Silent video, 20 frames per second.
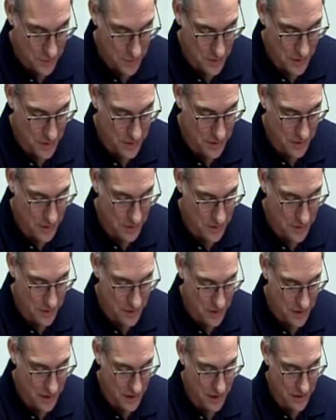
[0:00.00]
he says,
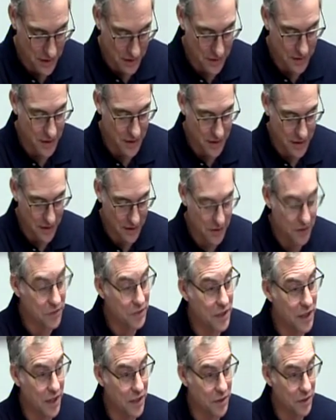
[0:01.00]
and the, and the
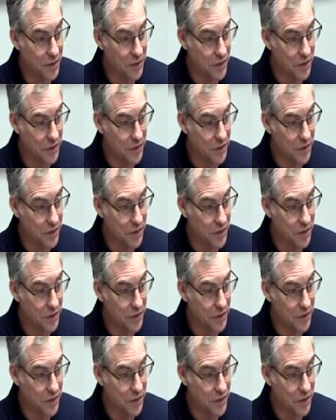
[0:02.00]
title